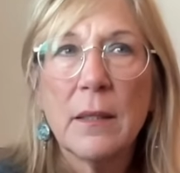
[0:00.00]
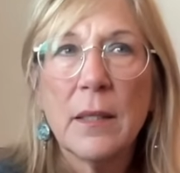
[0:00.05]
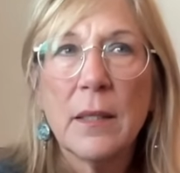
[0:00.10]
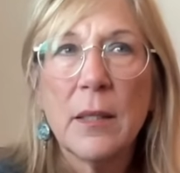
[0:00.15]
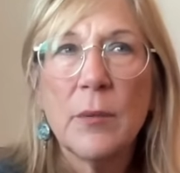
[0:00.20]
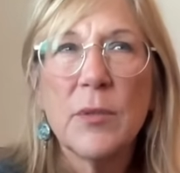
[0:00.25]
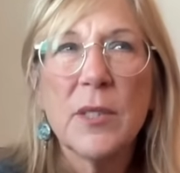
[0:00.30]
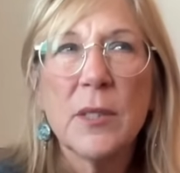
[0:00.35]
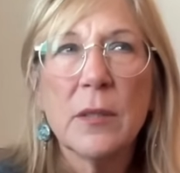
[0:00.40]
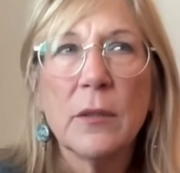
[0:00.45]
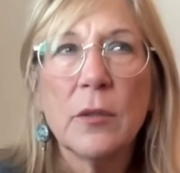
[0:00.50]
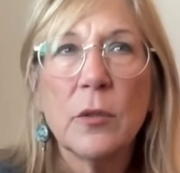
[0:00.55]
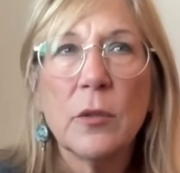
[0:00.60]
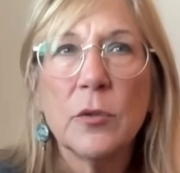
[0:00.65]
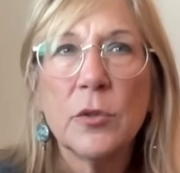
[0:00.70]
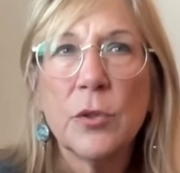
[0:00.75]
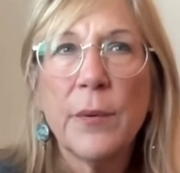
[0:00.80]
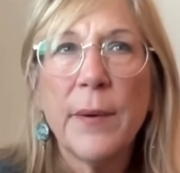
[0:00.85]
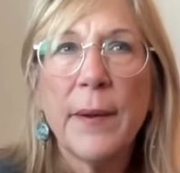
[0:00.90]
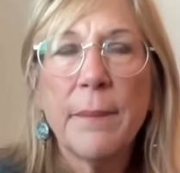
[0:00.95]
he was a little
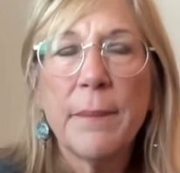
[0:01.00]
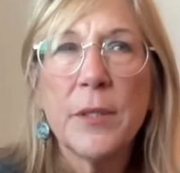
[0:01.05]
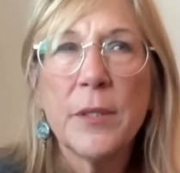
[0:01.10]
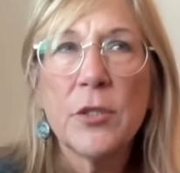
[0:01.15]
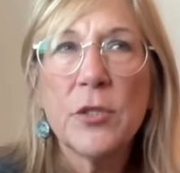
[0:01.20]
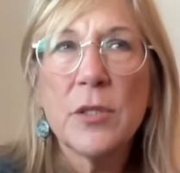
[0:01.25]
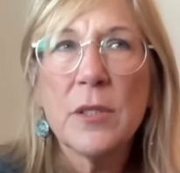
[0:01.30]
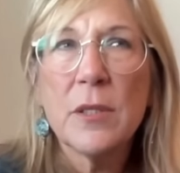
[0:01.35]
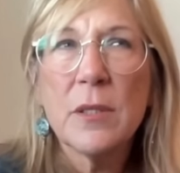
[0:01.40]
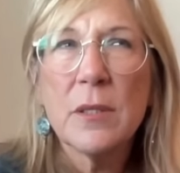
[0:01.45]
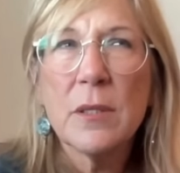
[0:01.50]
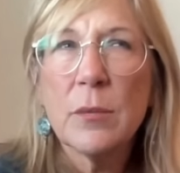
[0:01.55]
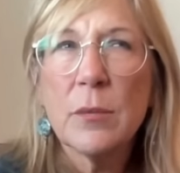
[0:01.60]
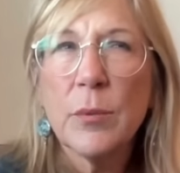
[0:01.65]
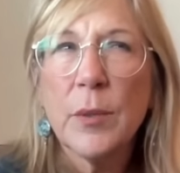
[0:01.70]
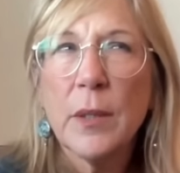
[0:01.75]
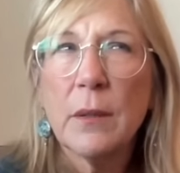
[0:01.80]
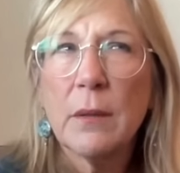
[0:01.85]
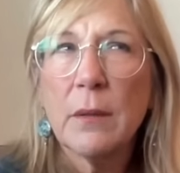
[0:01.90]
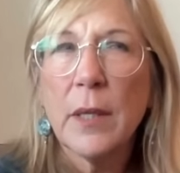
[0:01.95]
too ambitious is
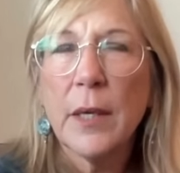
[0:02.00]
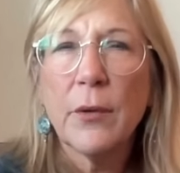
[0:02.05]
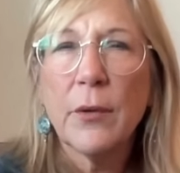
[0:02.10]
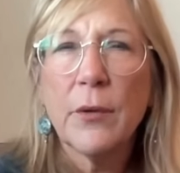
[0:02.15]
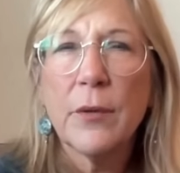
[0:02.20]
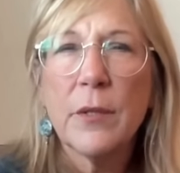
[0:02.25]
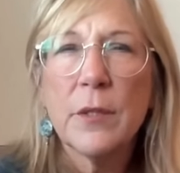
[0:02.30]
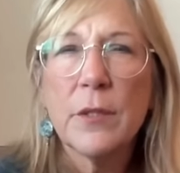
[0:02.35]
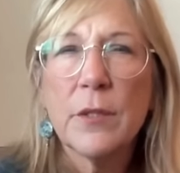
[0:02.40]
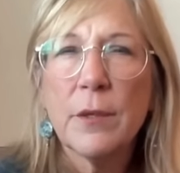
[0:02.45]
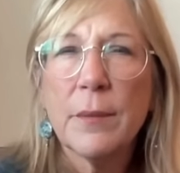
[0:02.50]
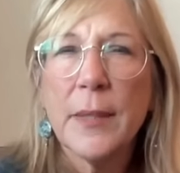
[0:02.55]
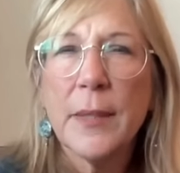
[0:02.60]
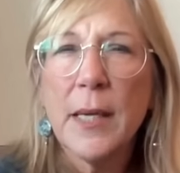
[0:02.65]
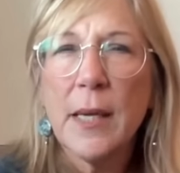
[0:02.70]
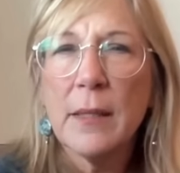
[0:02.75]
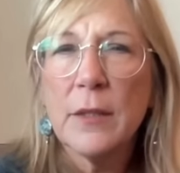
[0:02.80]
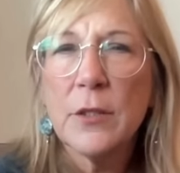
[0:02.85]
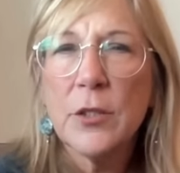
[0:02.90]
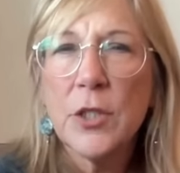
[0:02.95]
what I heard the
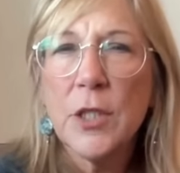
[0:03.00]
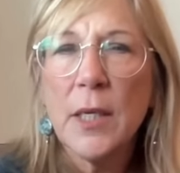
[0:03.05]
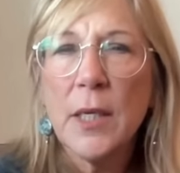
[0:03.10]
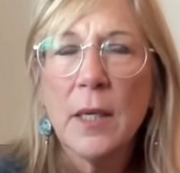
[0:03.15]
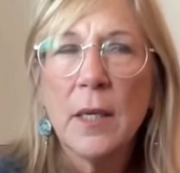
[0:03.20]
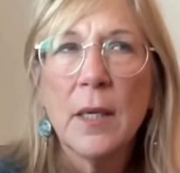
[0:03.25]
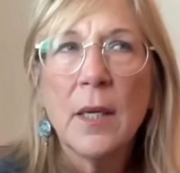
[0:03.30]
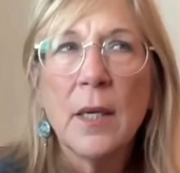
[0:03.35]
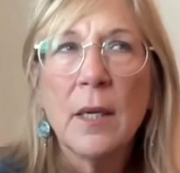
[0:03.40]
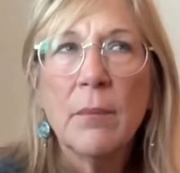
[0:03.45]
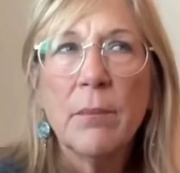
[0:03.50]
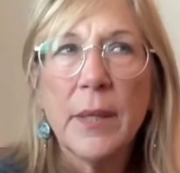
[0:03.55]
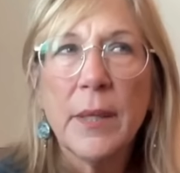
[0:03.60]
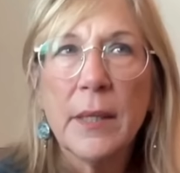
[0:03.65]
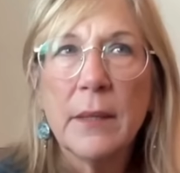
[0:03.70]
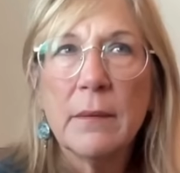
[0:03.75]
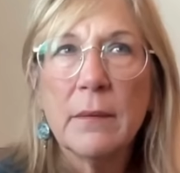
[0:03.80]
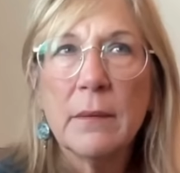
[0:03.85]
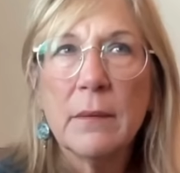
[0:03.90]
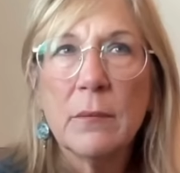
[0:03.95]
terminology,
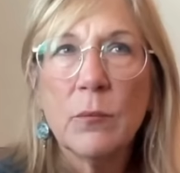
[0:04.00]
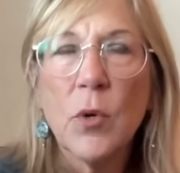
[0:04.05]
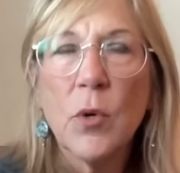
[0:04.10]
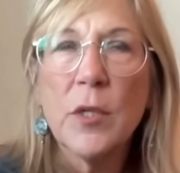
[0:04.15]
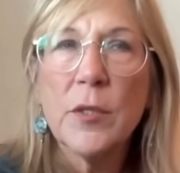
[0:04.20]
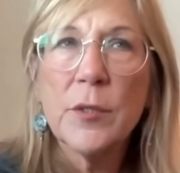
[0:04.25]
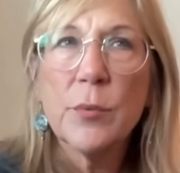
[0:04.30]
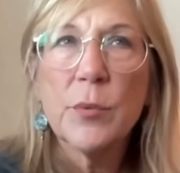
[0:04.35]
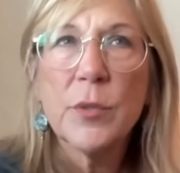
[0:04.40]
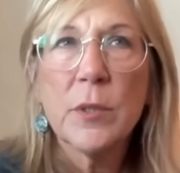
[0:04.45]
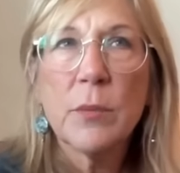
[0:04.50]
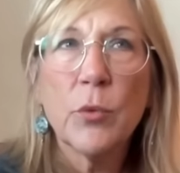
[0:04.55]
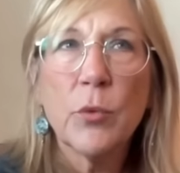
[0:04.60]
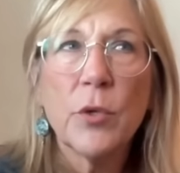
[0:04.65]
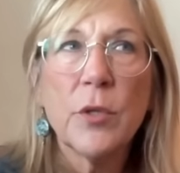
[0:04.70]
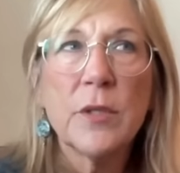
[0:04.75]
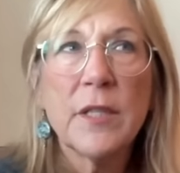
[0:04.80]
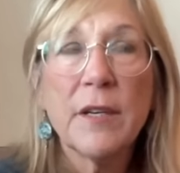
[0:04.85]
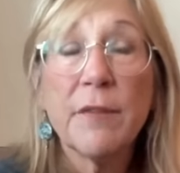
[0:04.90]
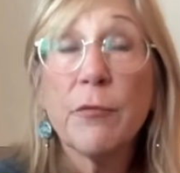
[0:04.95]
but Walz was
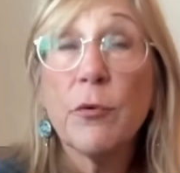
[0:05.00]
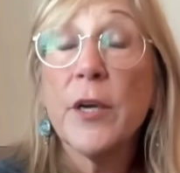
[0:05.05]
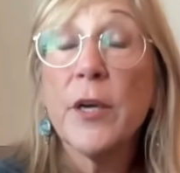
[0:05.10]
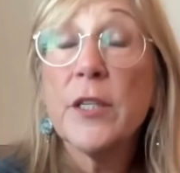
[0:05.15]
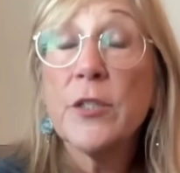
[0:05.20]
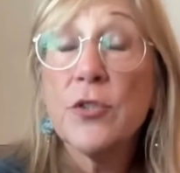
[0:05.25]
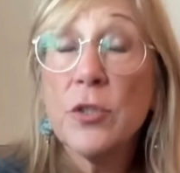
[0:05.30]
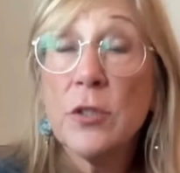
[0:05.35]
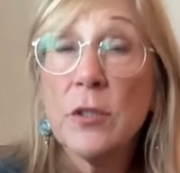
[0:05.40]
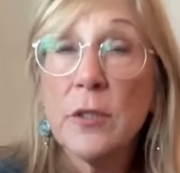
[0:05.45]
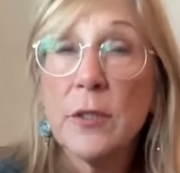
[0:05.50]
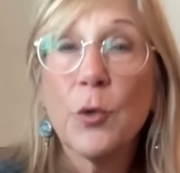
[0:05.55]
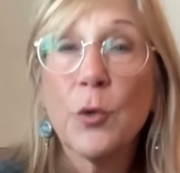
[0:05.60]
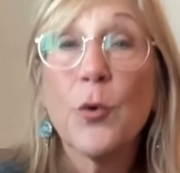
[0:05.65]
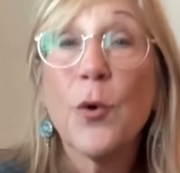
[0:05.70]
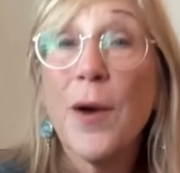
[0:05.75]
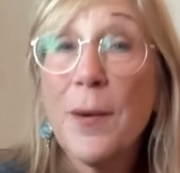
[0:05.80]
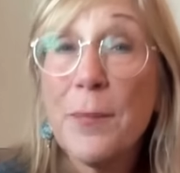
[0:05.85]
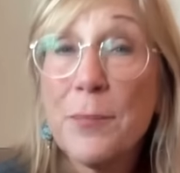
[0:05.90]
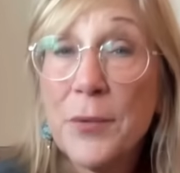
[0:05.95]
more deferential and
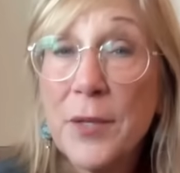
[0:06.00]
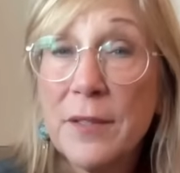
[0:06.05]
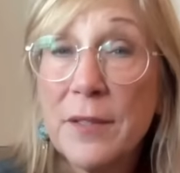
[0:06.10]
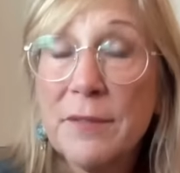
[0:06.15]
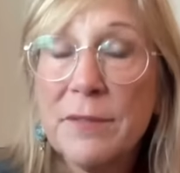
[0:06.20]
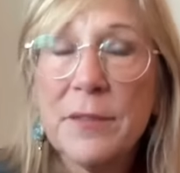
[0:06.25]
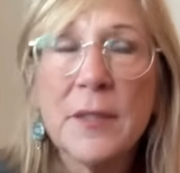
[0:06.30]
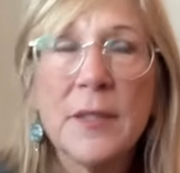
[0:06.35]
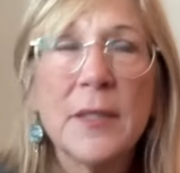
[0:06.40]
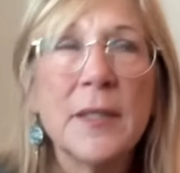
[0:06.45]
cooperative,